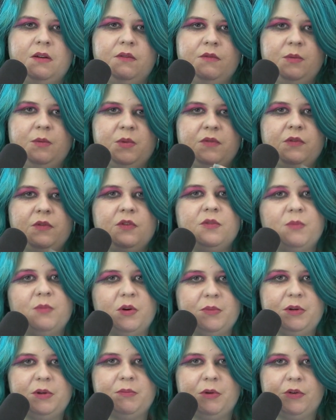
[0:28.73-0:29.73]
From the first
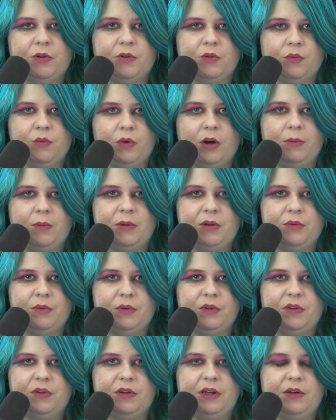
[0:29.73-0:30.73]
moment Margot Robbie
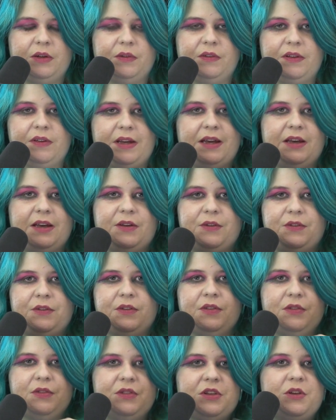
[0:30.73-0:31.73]
was announced as
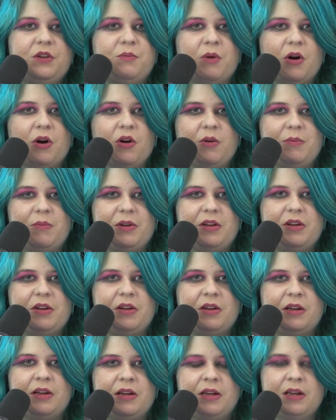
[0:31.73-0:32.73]
the
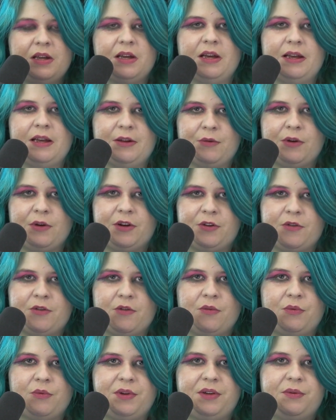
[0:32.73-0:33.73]
Barbie, Greta
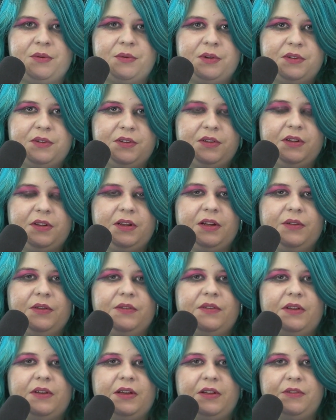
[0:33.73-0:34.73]
Gerwig was
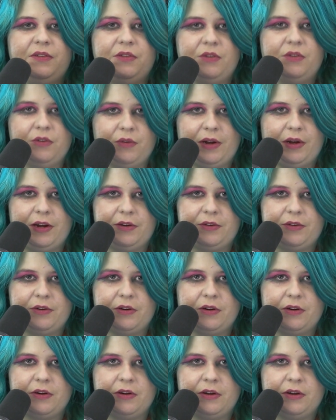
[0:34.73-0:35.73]
announced as the
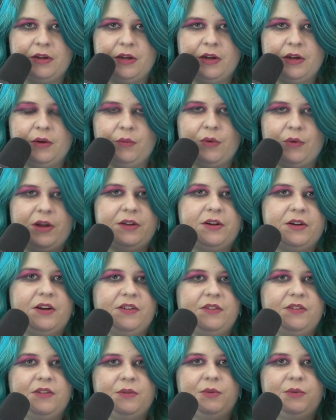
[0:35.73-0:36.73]
director, Ryan
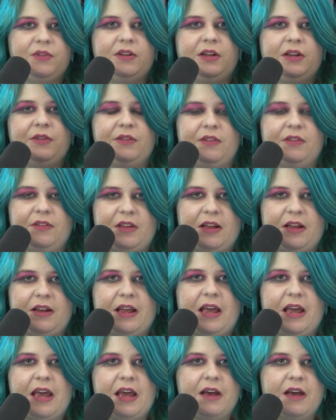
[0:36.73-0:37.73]
Gosling was announced as Ken,
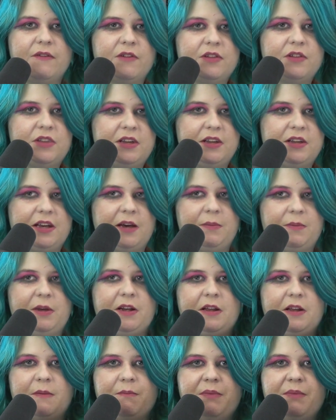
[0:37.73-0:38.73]
everything kept
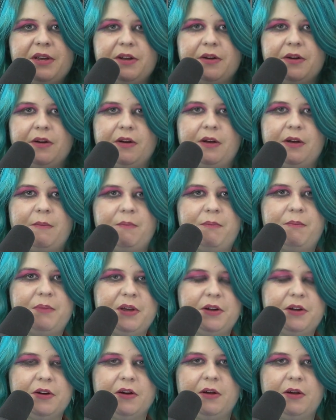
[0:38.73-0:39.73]
getting bigger and
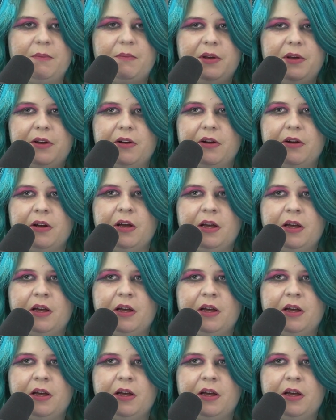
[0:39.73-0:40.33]
bigger and bigger.